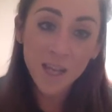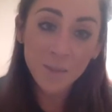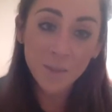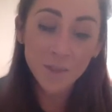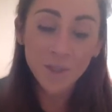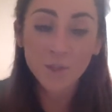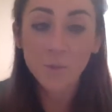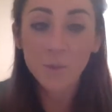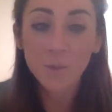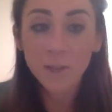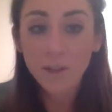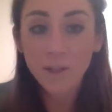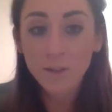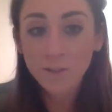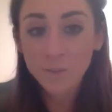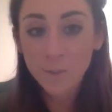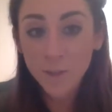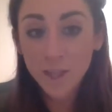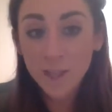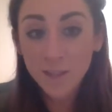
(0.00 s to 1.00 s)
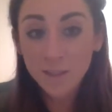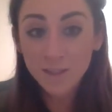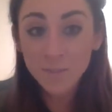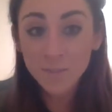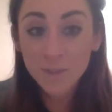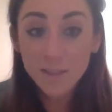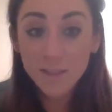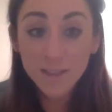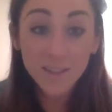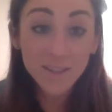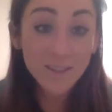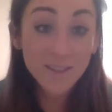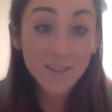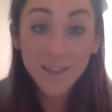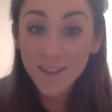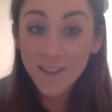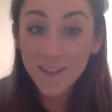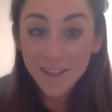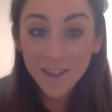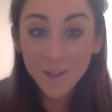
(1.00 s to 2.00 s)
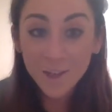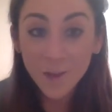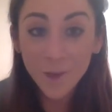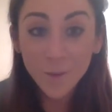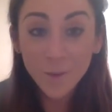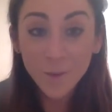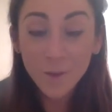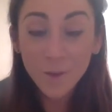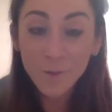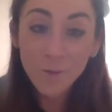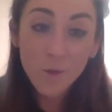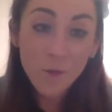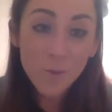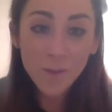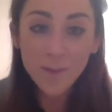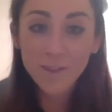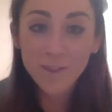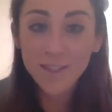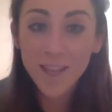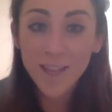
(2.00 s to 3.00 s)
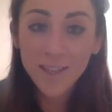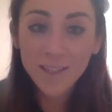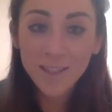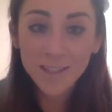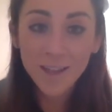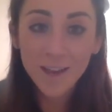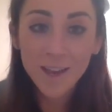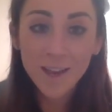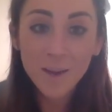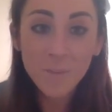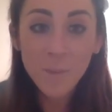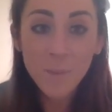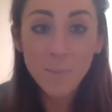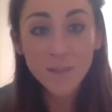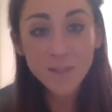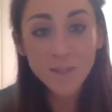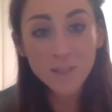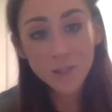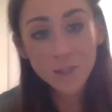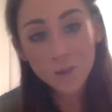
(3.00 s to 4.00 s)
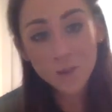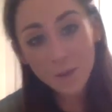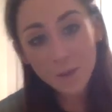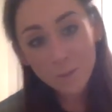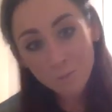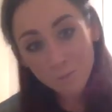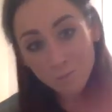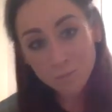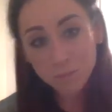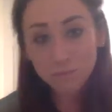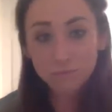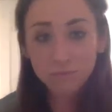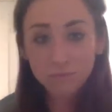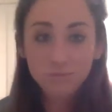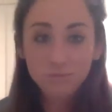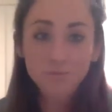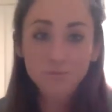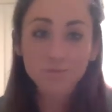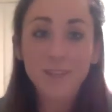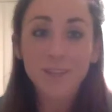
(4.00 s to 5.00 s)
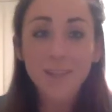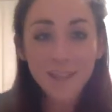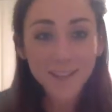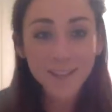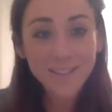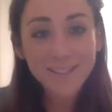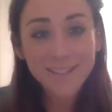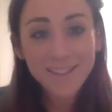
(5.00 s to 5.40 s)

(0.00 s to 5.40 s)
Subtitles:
I stopped looking after my customers, and 4 months later, my business just went like this.